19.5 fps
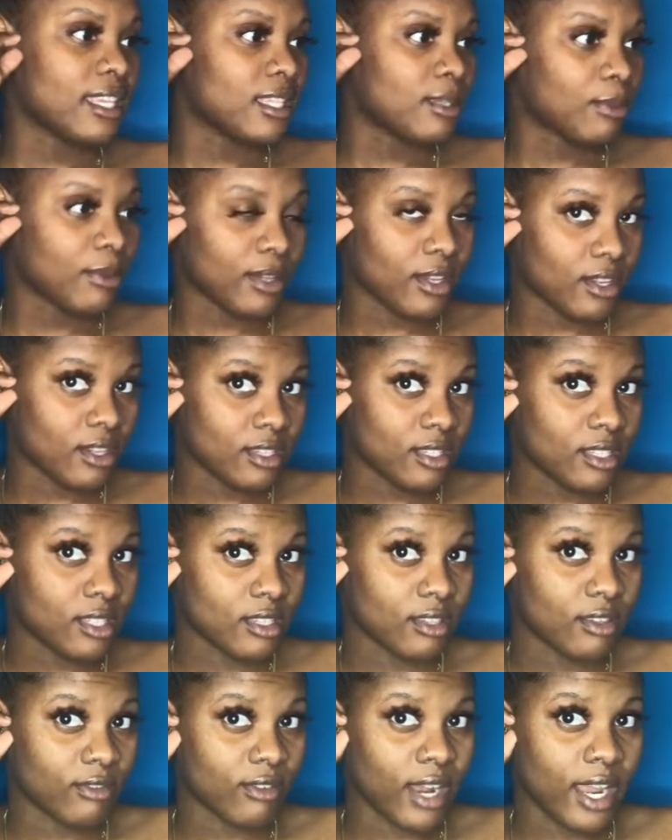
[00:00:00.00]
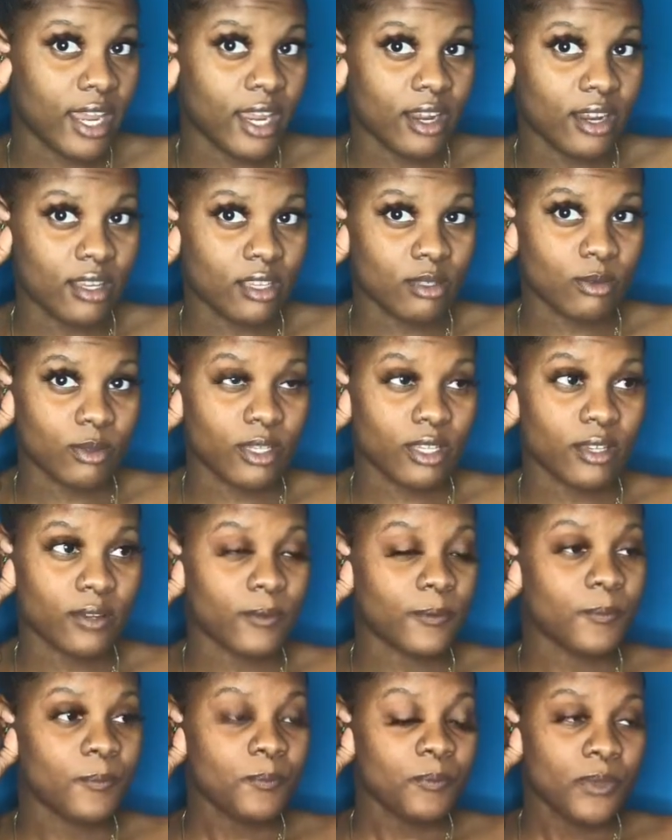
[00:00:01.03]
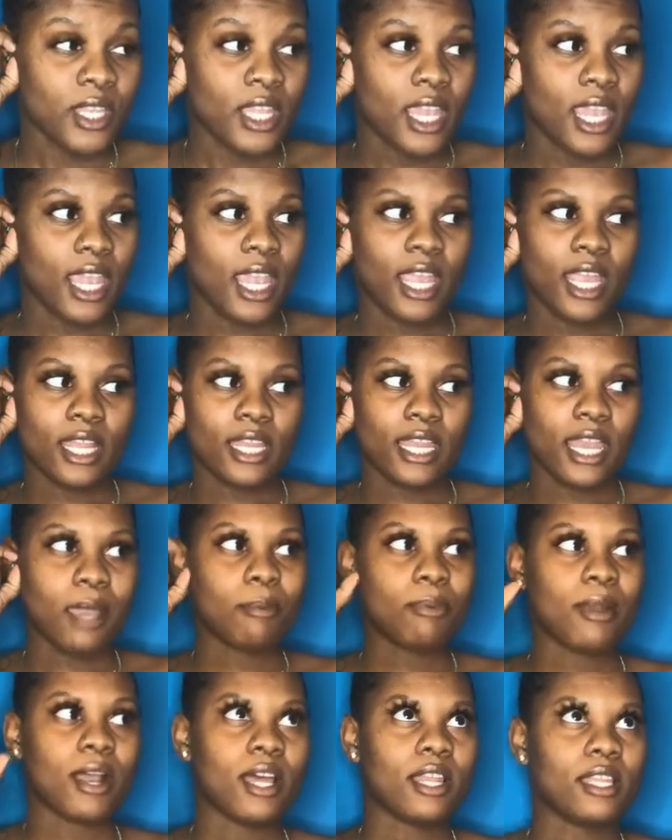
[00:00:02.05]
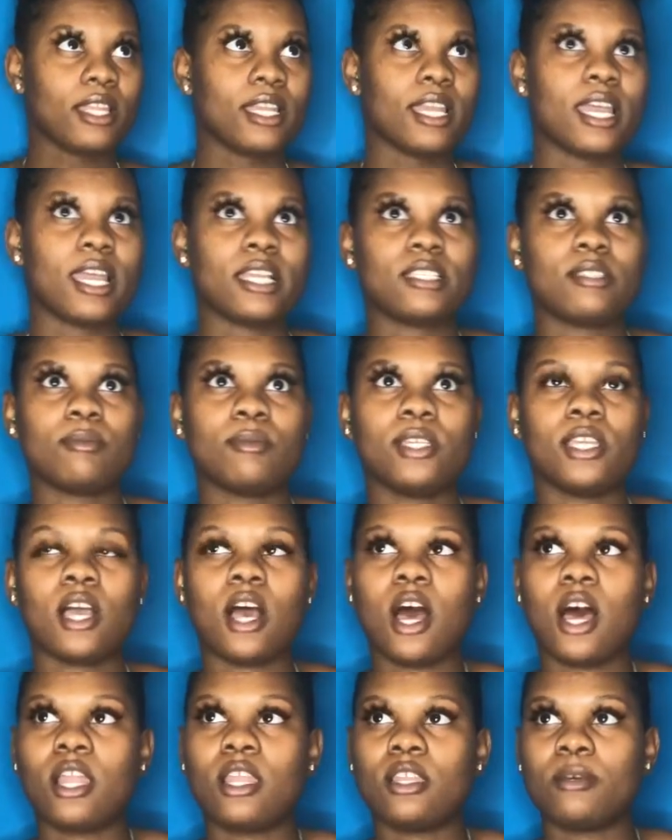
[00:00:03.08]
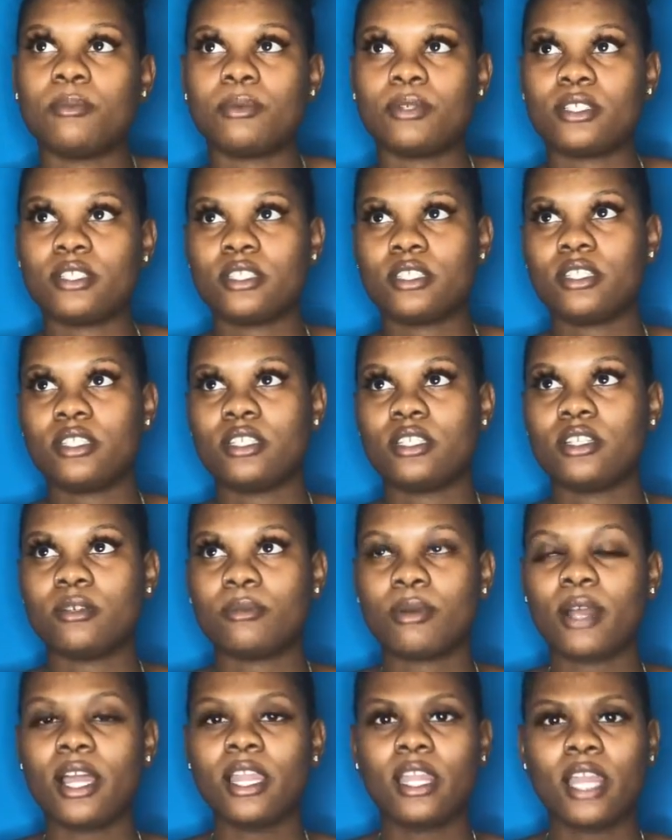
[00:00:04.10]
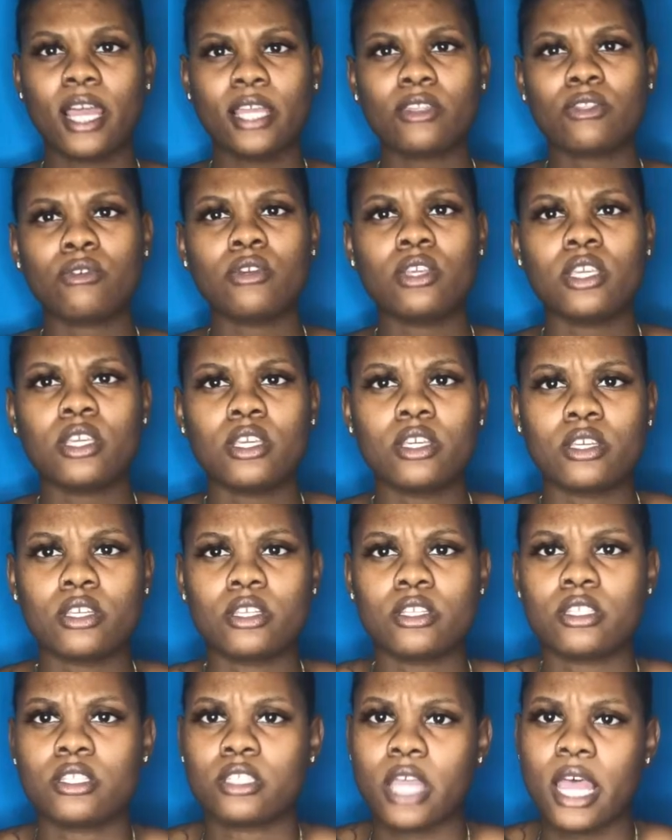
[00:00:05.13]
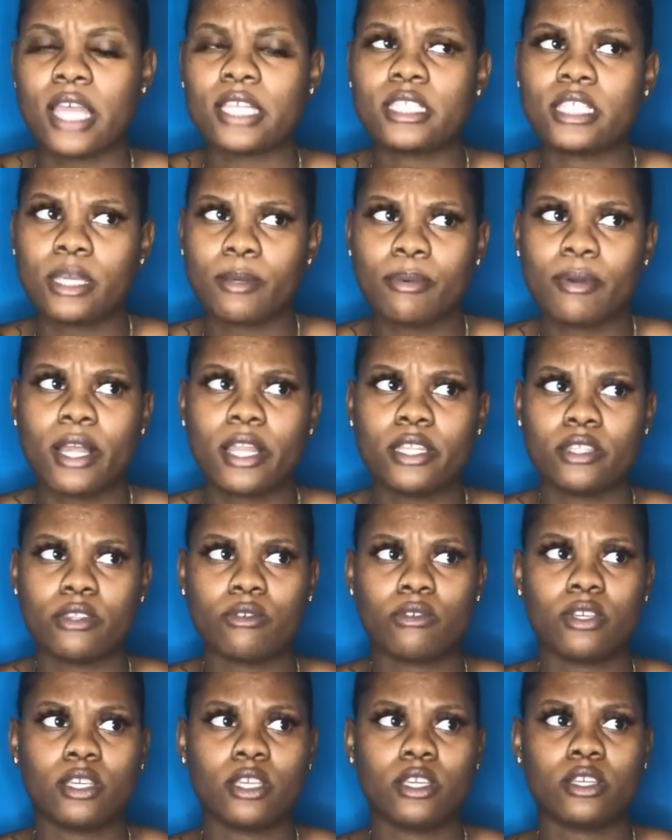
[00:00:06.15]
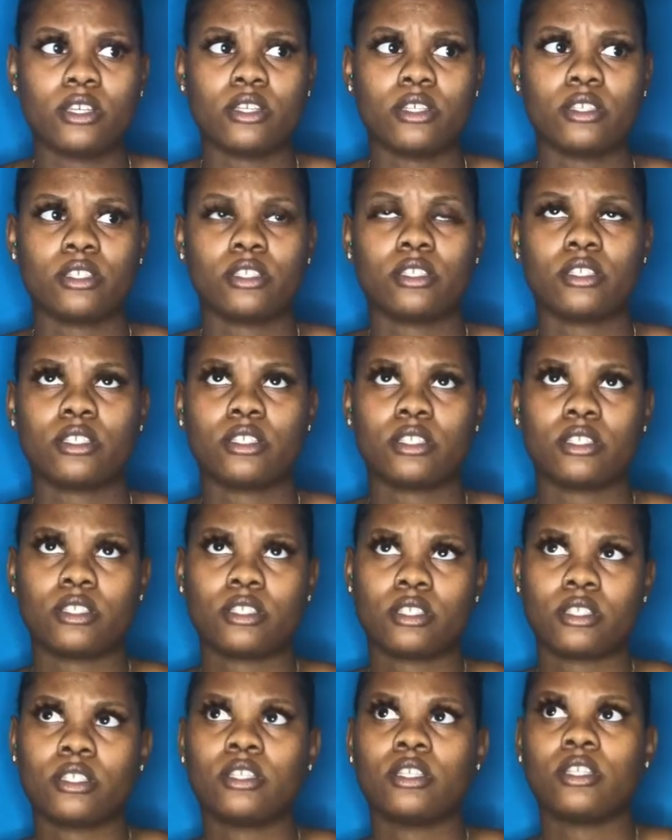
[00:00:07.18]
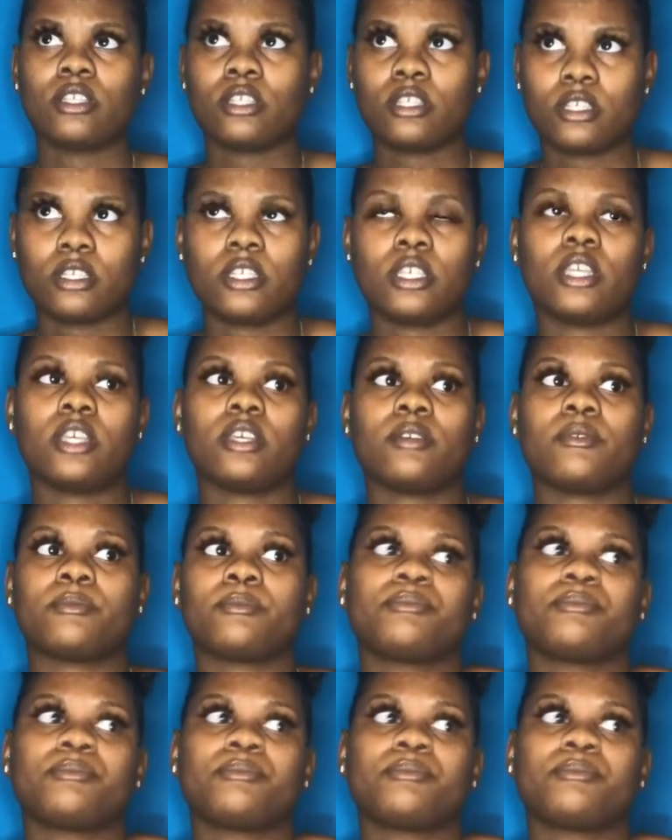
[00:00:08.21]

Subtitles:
this pierced right here as well, and that probably lasted me all up until probably like 3 years. I say probably 3 years. Yeah.